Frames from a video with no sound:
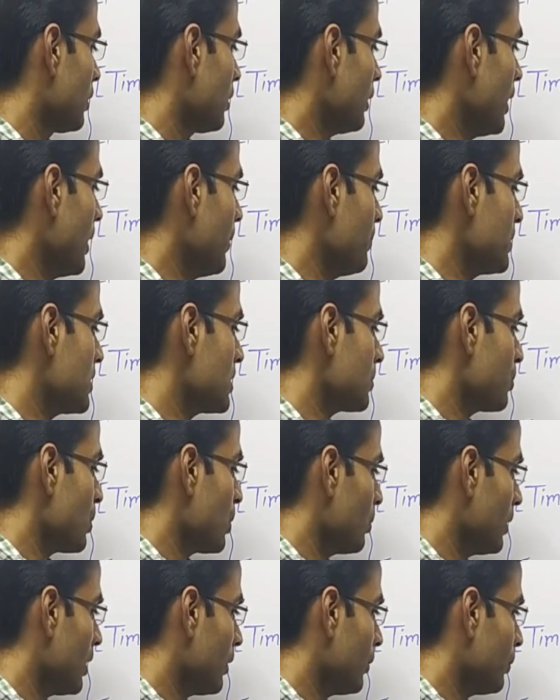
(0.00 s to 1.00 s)
Dimensional
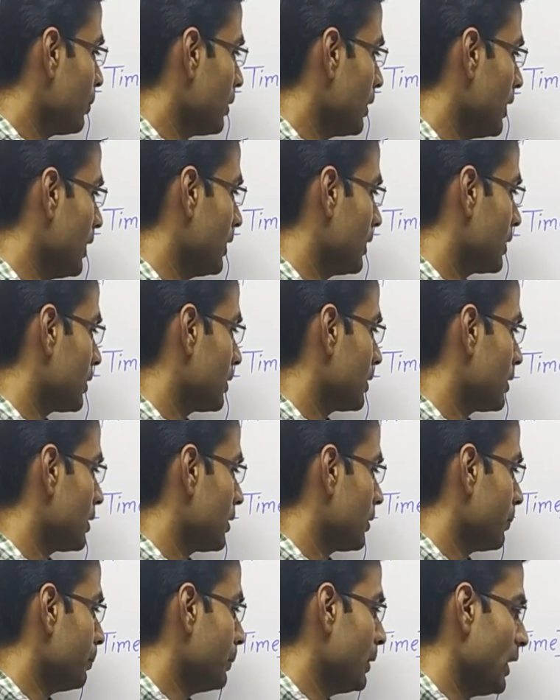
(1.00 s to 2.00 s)
formula of length.
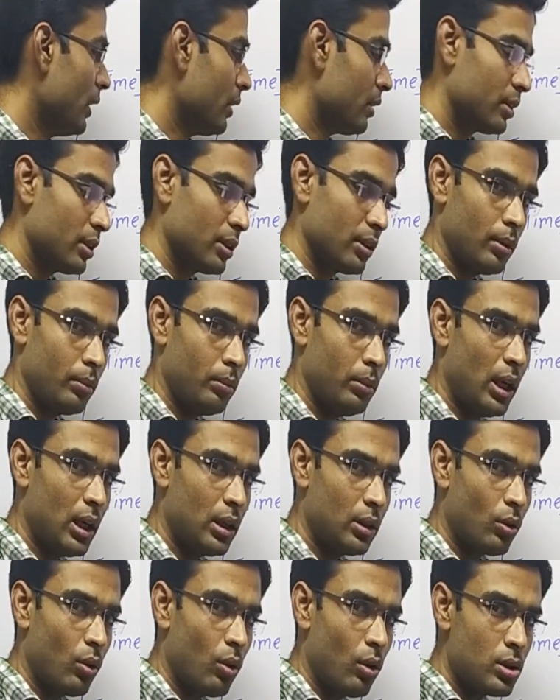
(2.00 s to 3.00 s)

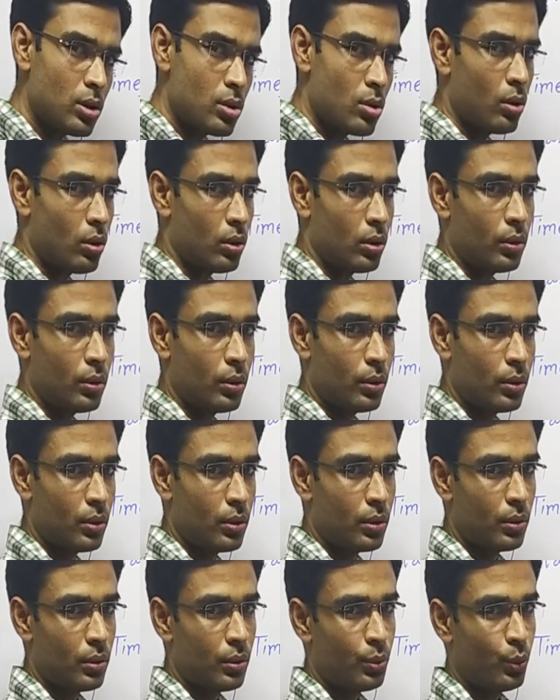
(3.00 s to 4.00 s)
Breadth also
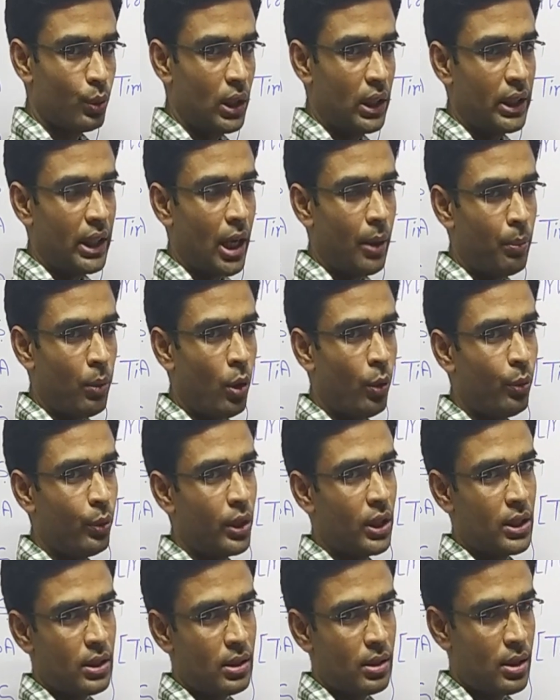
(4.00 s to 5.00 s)
one type of
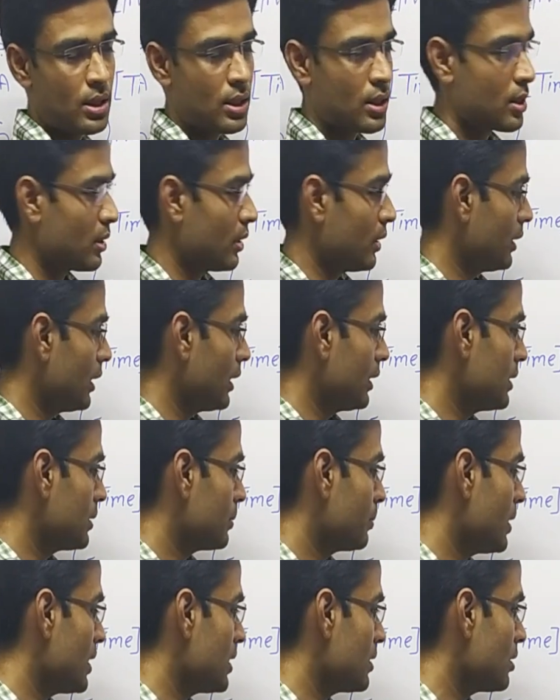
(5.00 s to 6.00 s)
distance that
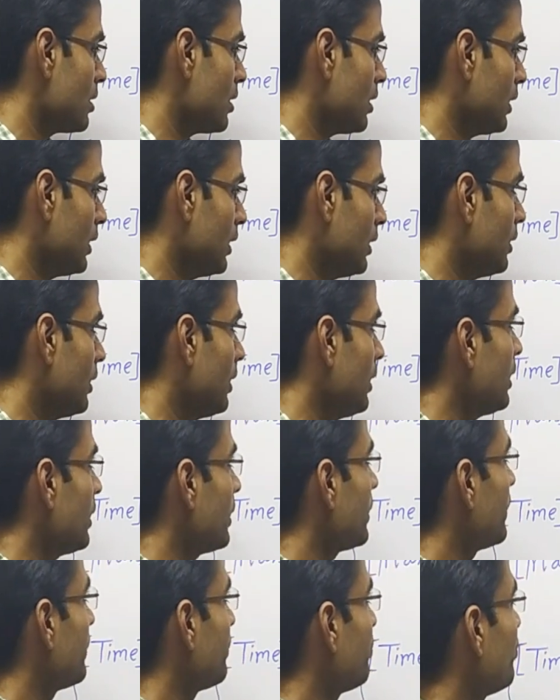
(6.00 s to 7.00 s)
is measured in
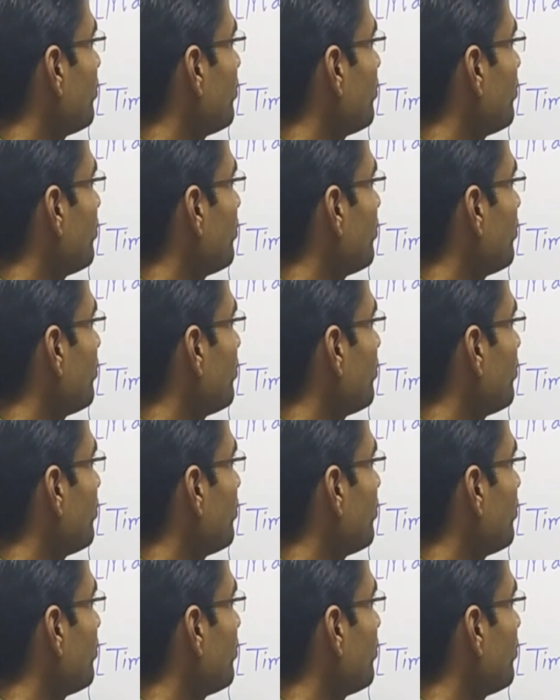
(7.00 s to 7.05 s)
the